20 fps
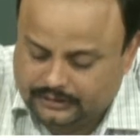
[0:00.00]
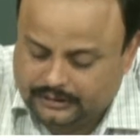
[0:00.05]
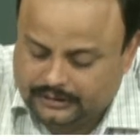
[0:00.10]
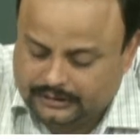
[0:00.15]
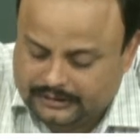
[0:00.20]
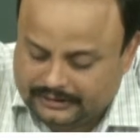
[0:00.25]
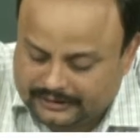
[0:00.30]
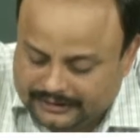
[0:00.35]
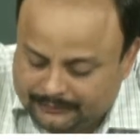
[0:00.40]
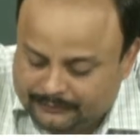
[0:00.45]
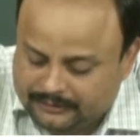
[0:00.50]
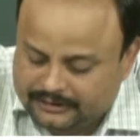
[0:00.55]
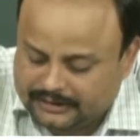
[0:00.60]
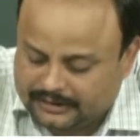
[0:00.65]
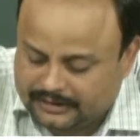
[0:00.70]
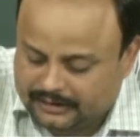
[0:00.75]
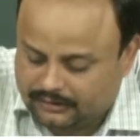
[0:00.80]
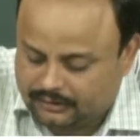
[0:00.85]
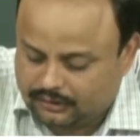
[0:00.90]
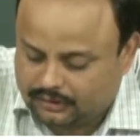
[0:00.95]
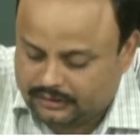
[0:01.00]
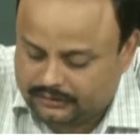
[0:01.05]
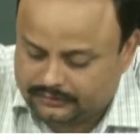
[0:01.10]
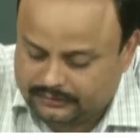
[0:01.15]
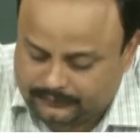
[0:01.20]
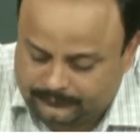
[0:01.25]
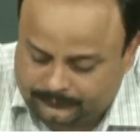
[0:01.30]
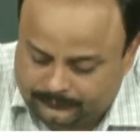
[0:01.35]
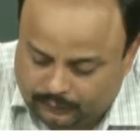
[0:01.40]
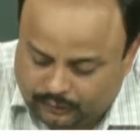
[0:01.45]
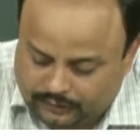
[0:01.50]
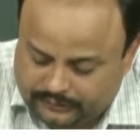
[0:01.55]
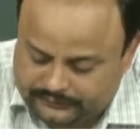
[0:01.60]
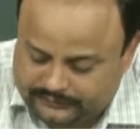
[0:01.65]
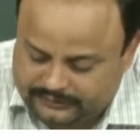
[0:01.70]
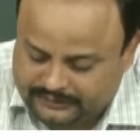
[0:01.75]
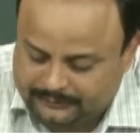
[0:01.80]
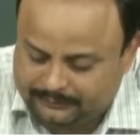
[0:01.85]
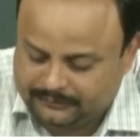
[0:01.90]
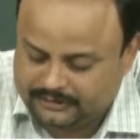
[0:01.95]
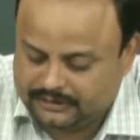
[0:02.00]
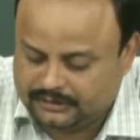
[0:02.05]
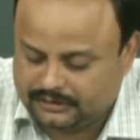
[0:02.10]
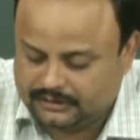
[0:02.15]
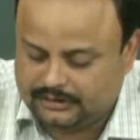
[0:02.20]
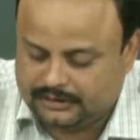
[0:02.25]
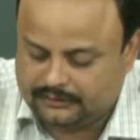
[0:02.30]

laminar or this flow is laminar,